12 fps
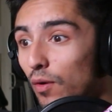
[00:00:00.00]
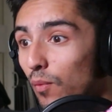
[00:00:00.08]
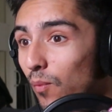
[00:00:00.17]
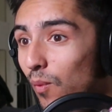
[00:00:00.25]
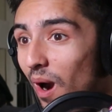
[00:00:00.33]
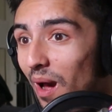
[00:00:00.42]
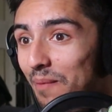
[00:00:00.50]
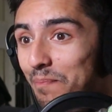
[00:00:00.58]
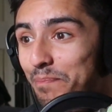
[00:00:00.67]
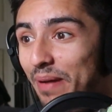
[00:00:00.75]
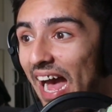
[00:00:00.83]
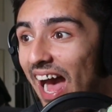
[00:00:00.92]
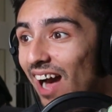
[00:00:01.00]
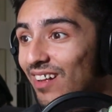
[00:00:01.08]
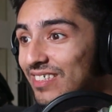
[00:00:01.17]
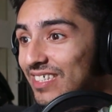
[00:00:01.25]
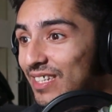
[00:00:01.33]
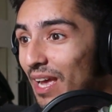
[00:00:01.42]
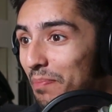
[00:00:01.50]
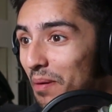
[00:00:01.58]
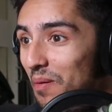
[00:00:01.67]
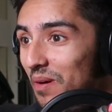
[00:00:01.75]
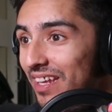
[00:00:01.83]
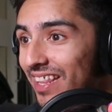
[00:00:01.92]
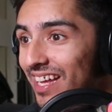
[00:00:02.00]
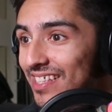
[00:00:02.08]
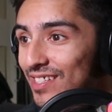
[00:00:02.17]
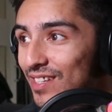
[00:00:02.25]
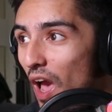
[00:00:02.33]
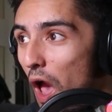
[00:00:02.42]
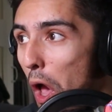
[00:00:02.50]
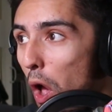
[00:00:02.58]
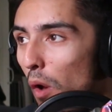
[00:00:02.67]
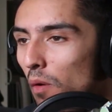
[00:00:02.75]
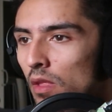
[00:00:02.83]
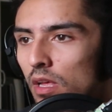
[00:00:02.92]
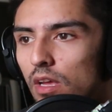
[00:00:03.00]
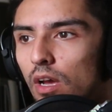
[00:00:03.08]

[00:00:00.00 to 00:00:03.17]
the one bounce. Tipungwuti, let's go.